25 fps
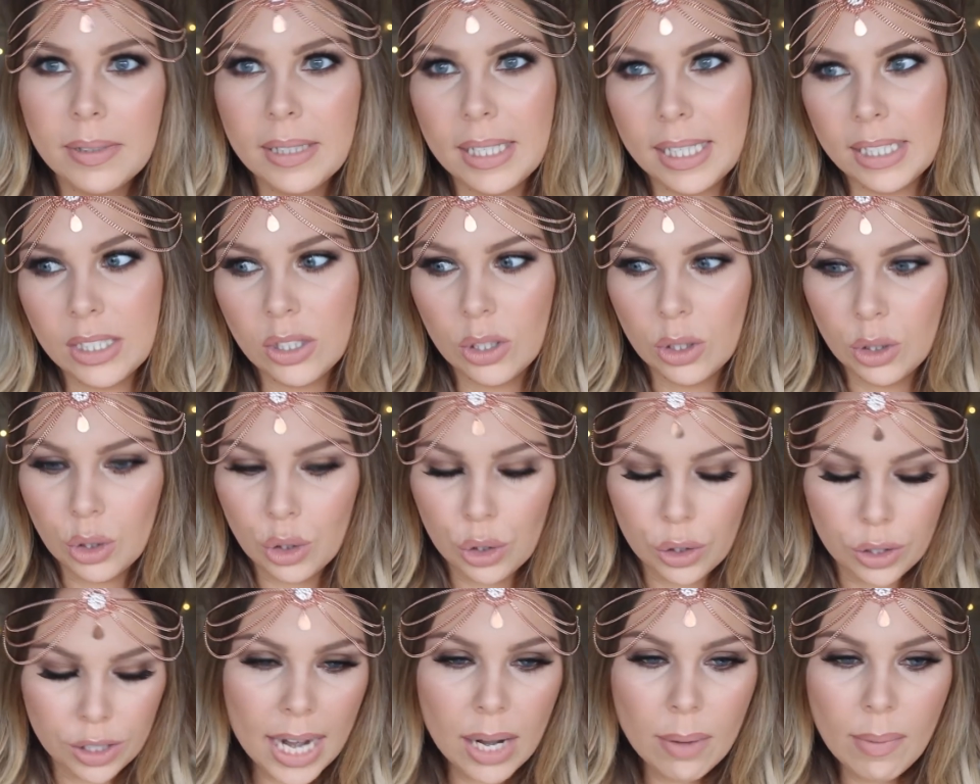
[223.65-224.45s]
Let's not
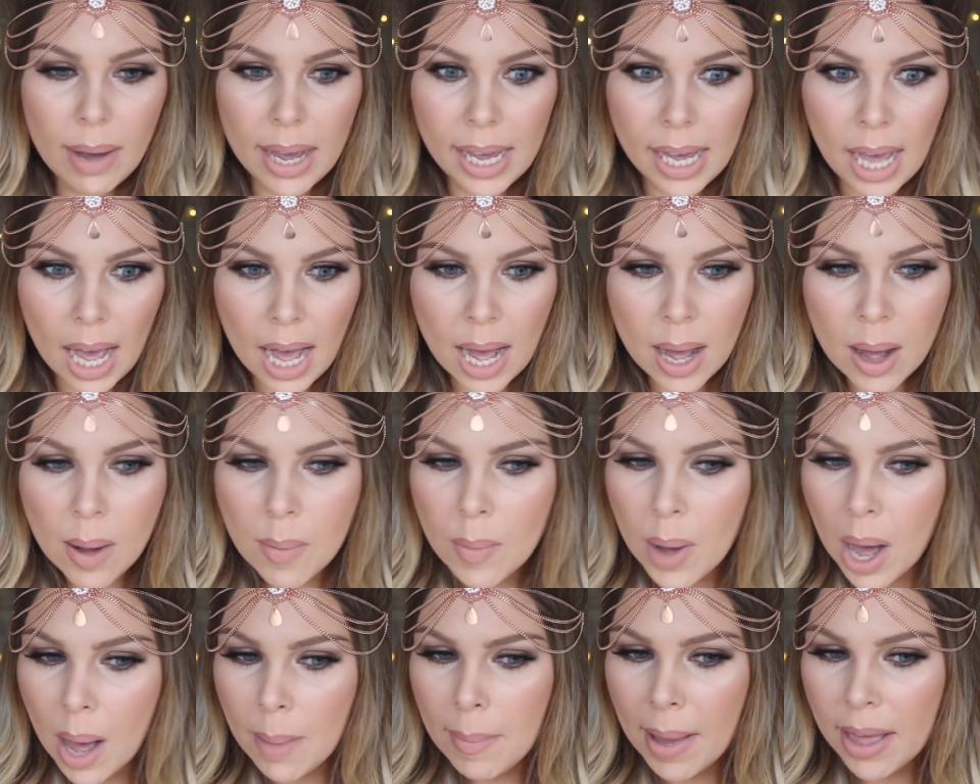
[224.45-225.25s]
joke. Anyway,
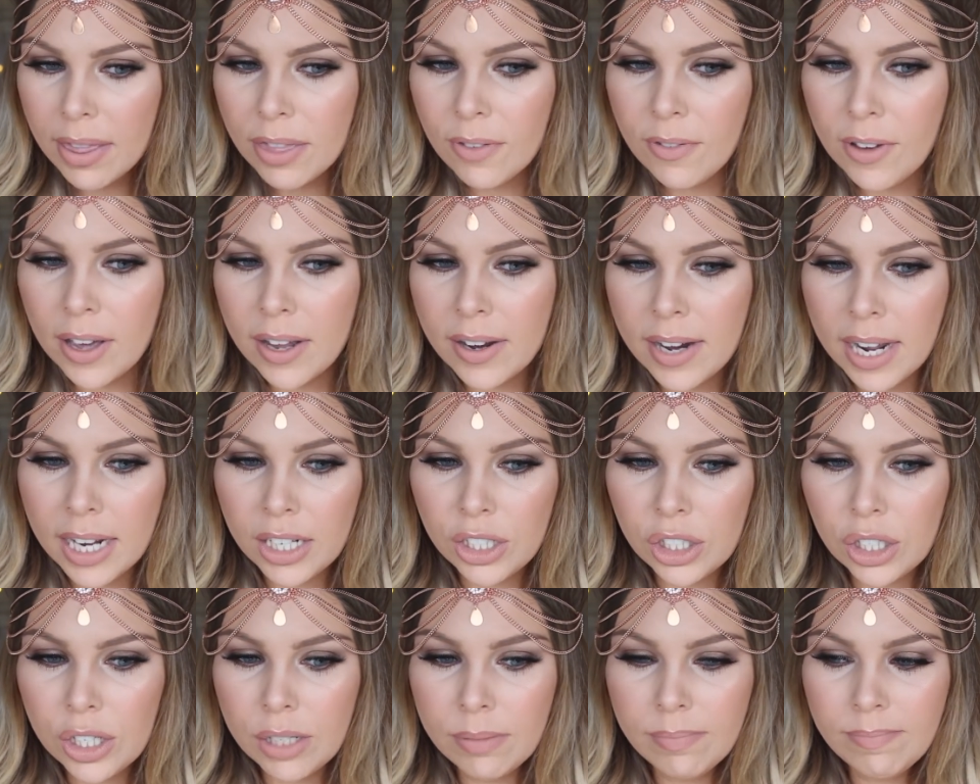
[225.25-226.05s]
about the
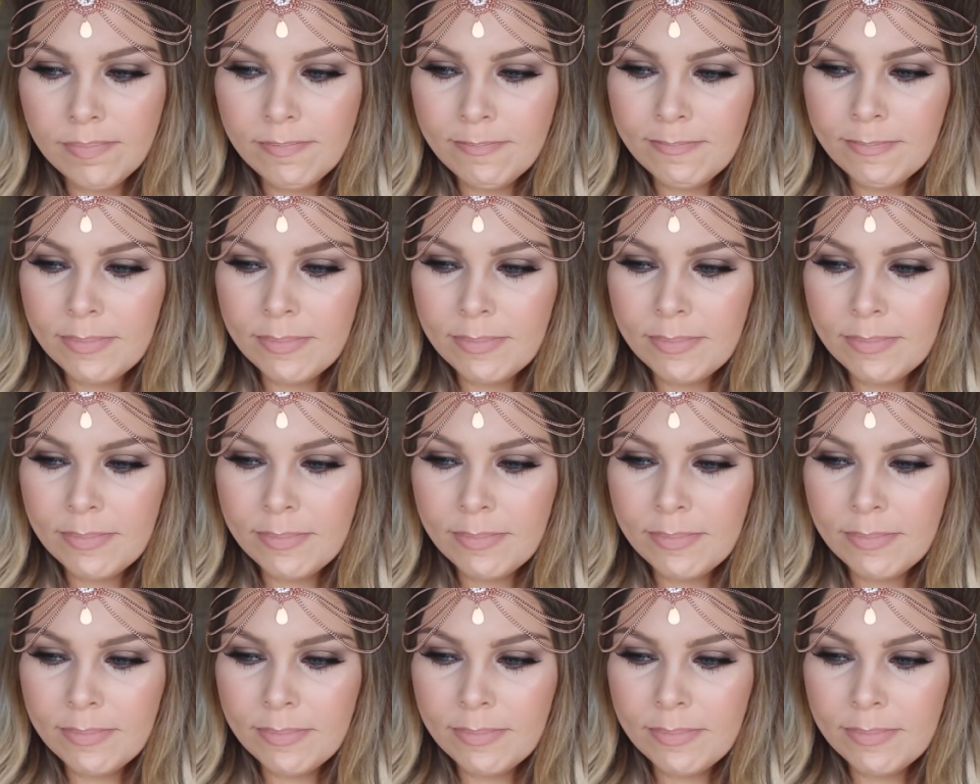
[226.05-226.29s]
foundation.